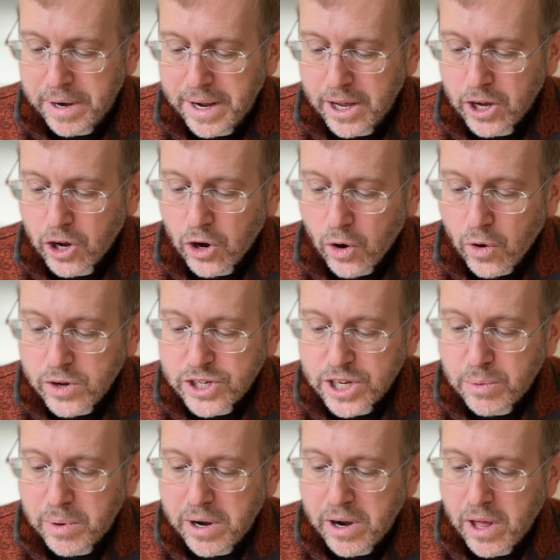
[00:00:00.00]

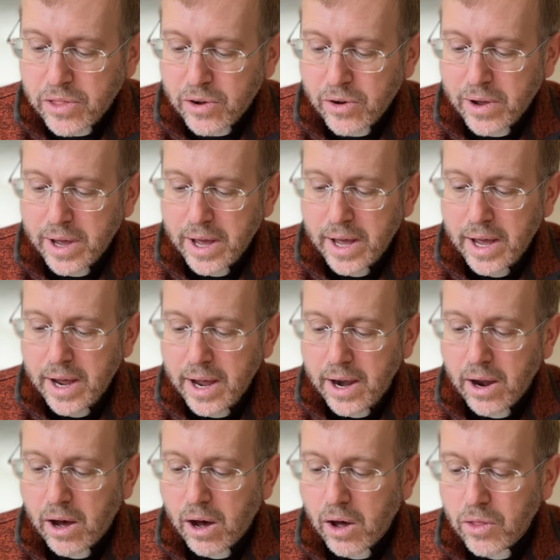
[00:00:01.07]
encouraging one another, and
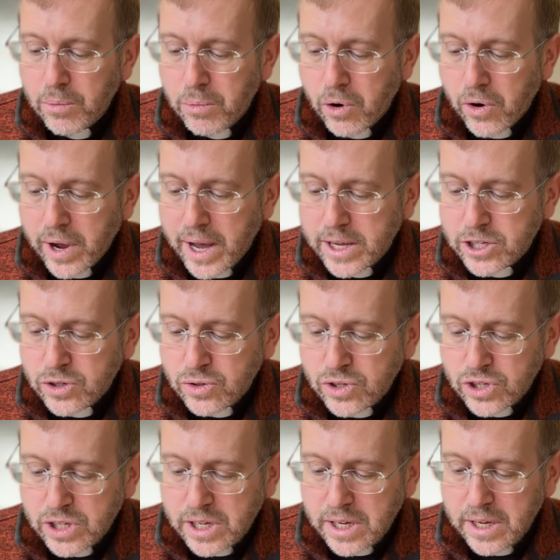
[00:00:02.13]
all the more as you
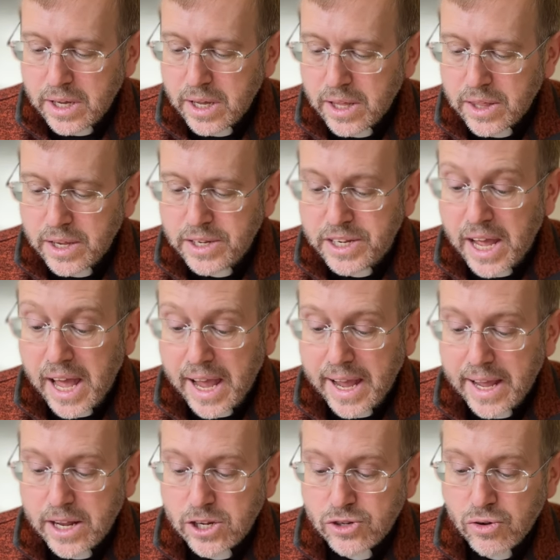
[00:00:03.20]
see the
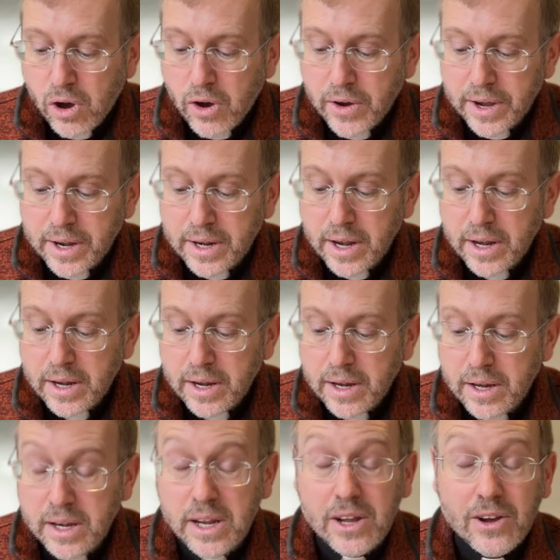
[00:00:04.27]
day drawing
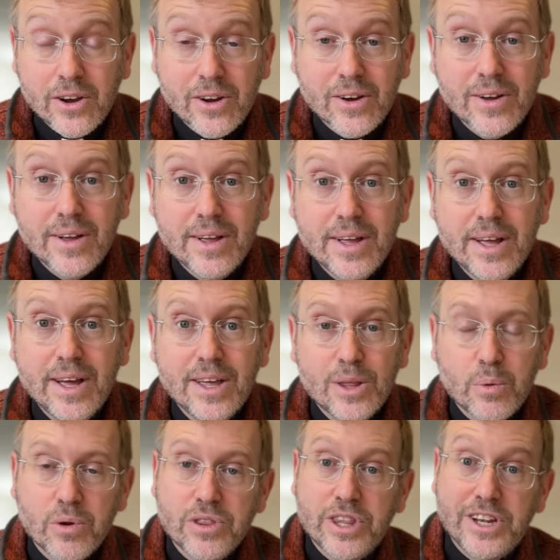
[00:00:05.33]
near. The
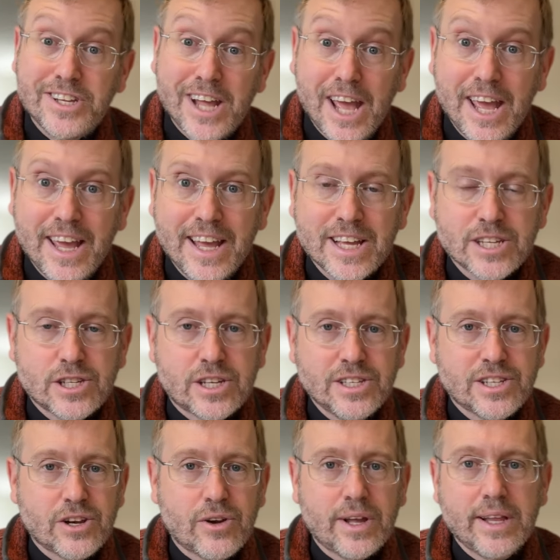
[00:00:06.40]
word the day is
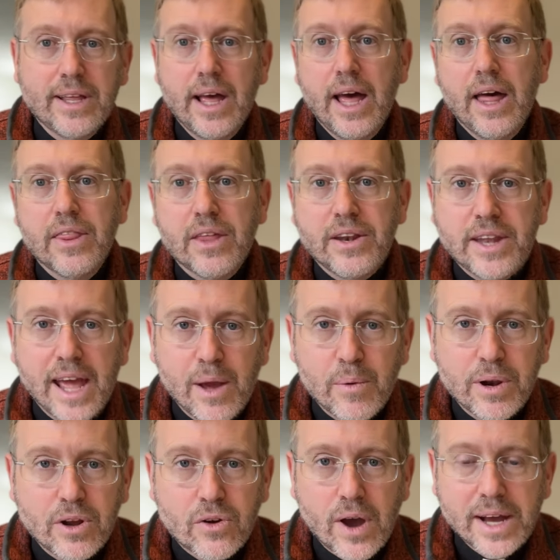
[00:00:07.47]
considering the day
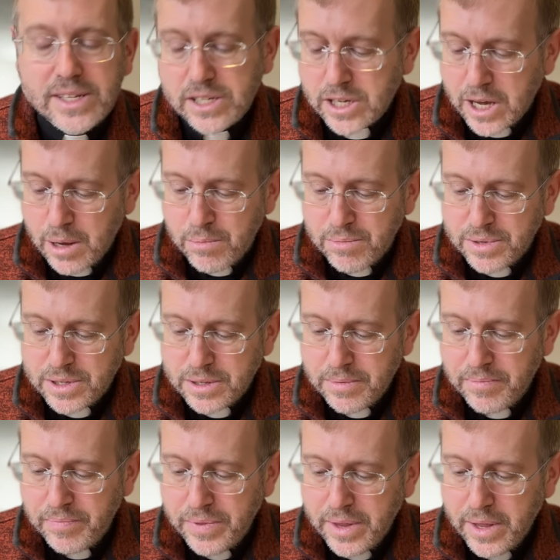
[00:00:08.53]
when Christ comes.
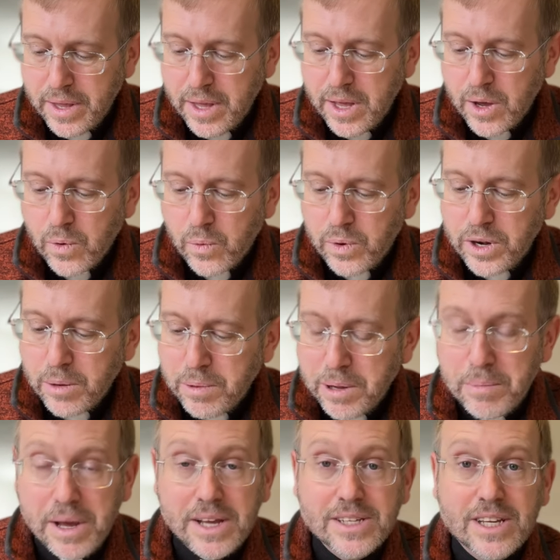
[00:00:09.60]
Wouldn't it be
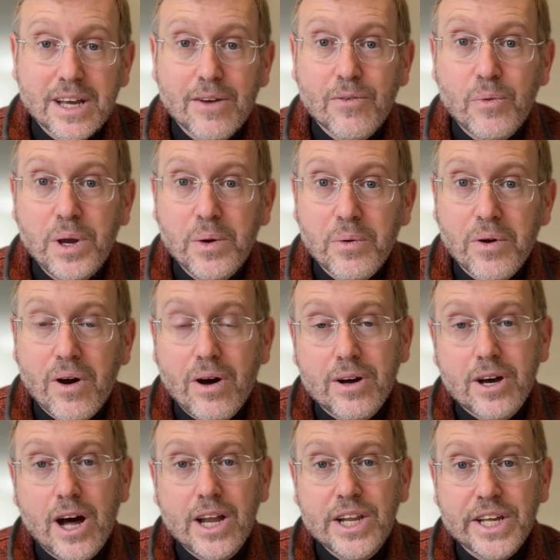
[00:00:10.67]
amazing if we were all
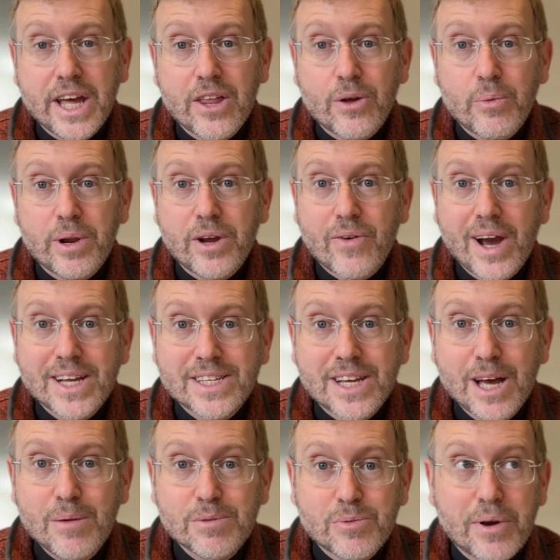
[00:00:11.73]
called together when Christ
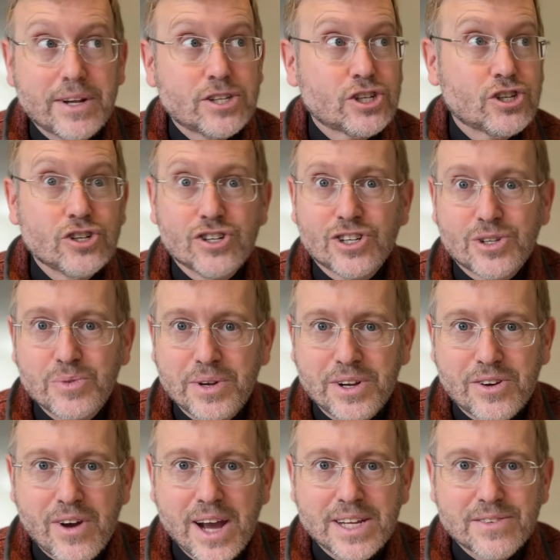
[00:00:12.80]
comes? We're at church when
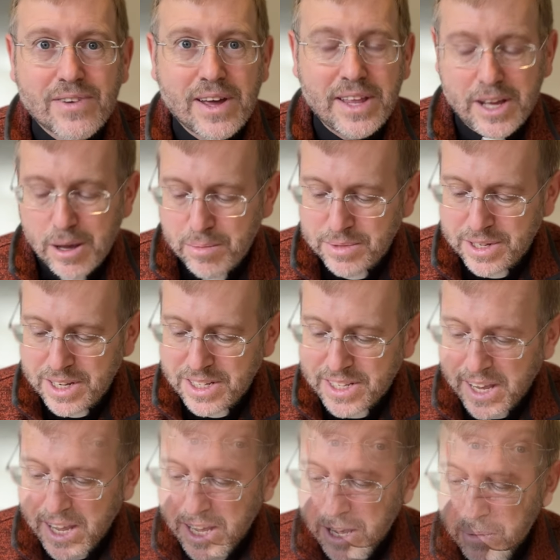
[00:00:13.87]
Christ finally comes in his
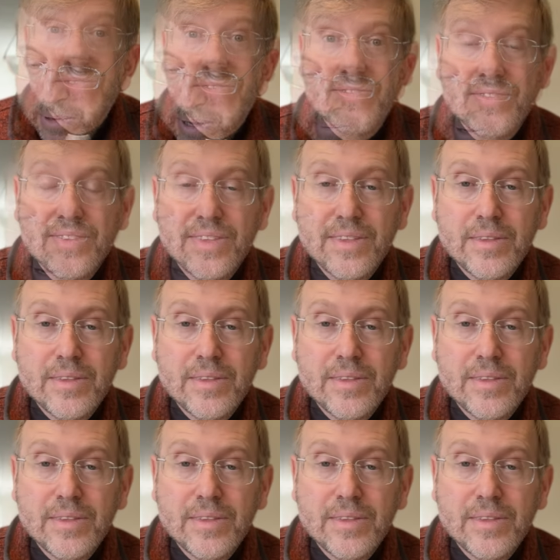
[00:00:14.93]
second coming. But